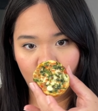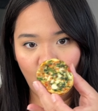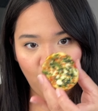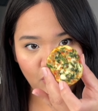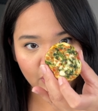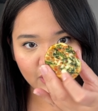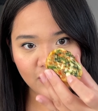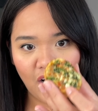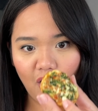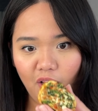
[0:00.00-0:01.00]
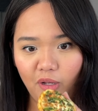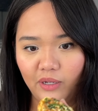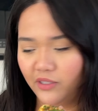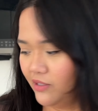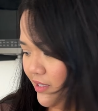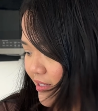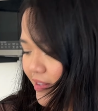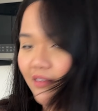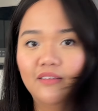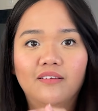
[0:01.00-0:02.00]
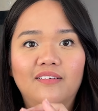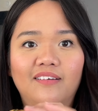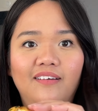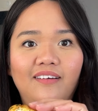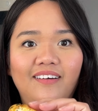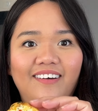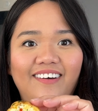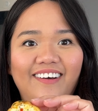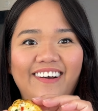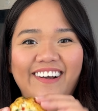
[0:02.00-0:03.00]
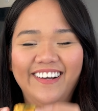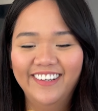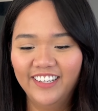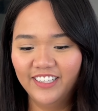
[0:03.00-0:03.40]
Oh, look, it's hollow underneath. Oh, wow.